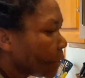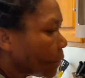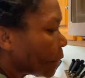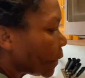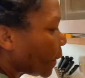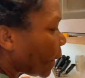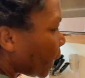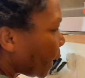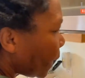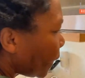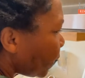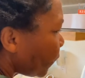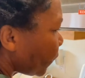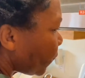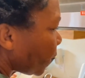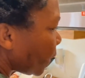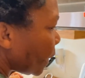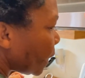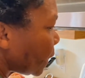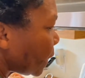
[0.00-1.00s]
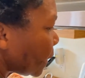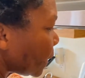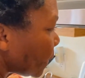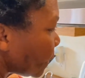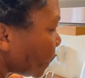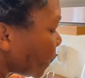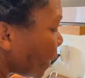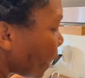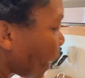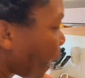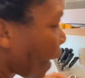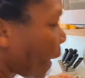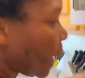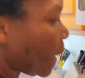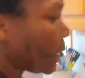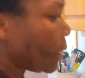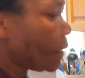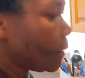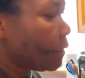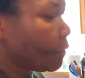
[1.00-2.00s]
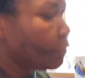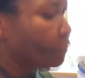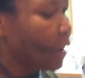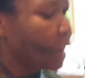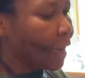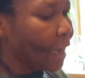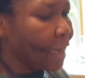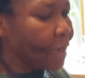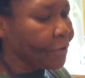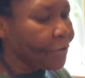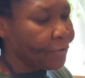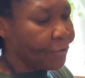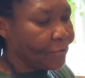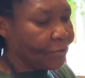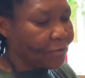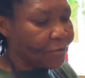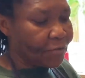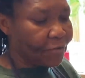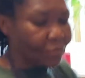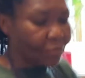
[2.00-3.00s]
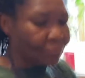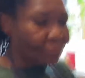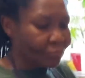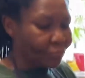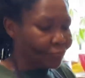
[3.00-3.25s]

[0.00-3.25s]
Okay, you can add, I use